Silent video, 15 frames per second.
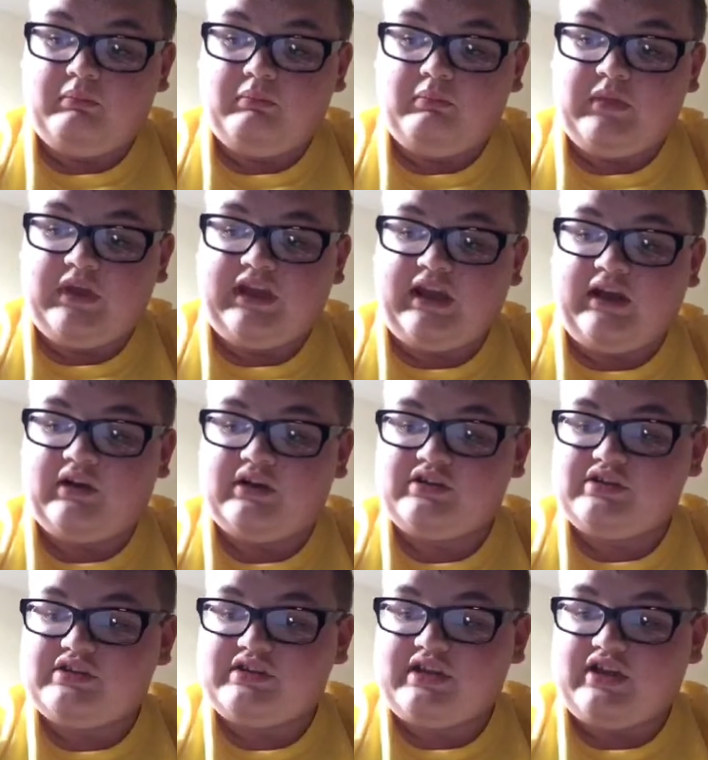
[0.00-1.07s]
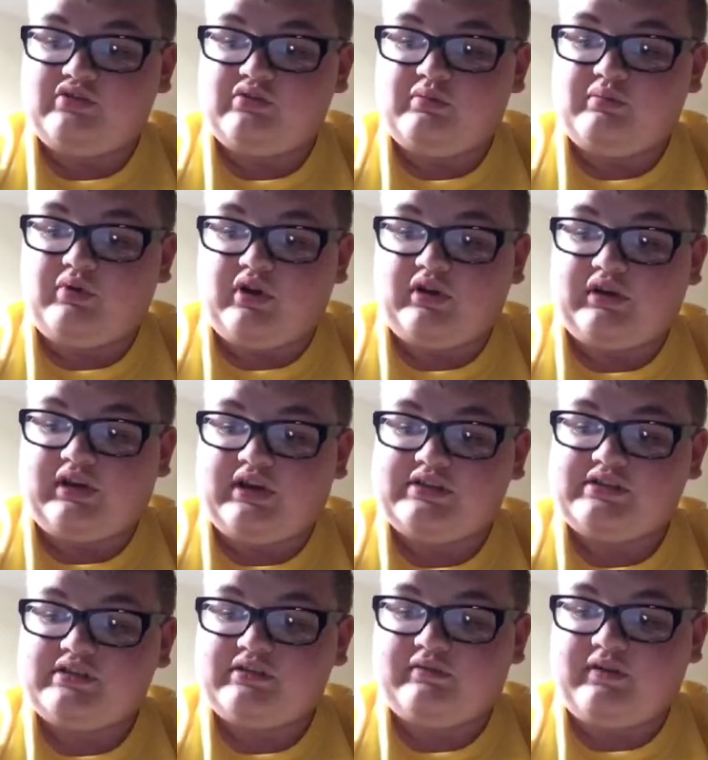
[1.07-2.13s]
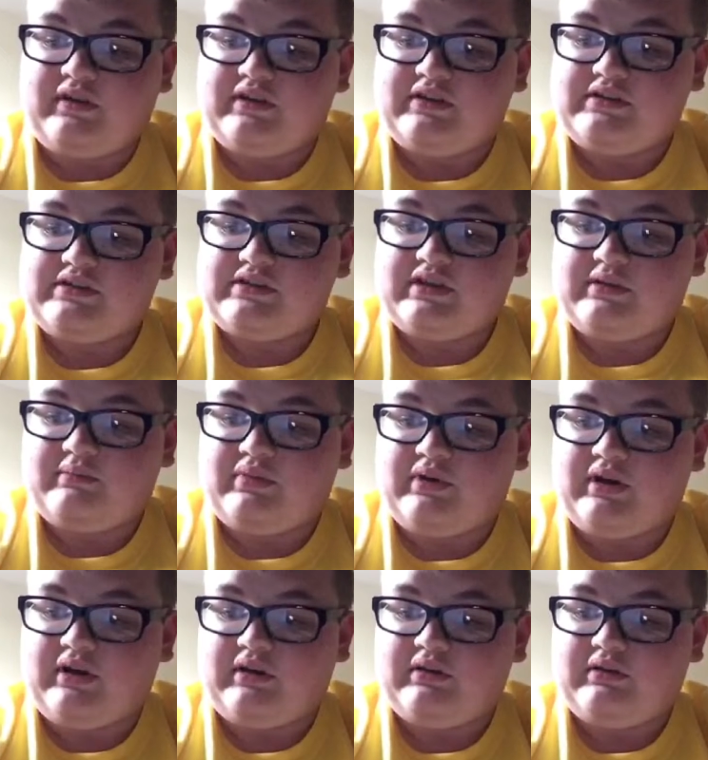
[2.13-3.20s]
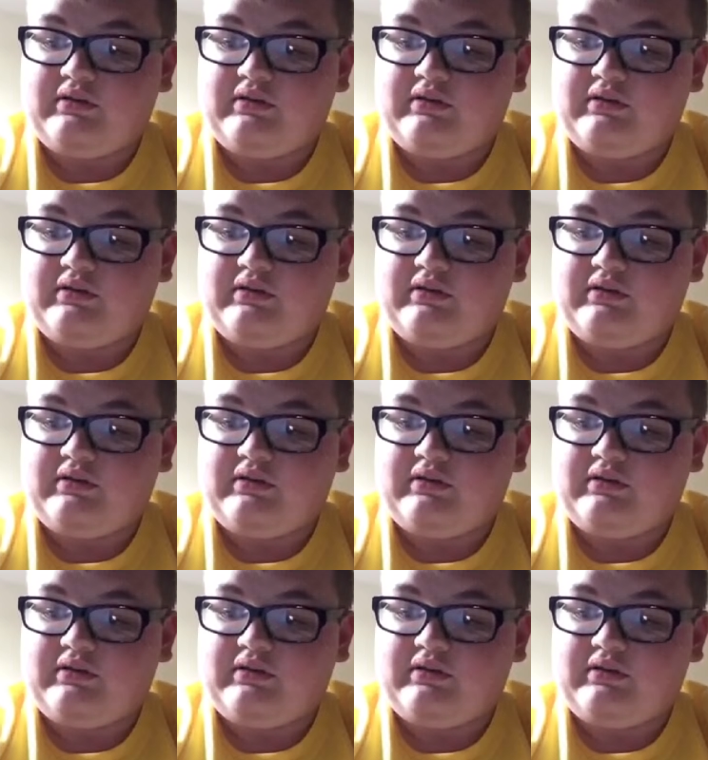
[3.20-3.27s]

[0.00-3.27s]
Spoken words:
Meerkat lets you schedule broadcasts so fans can plan.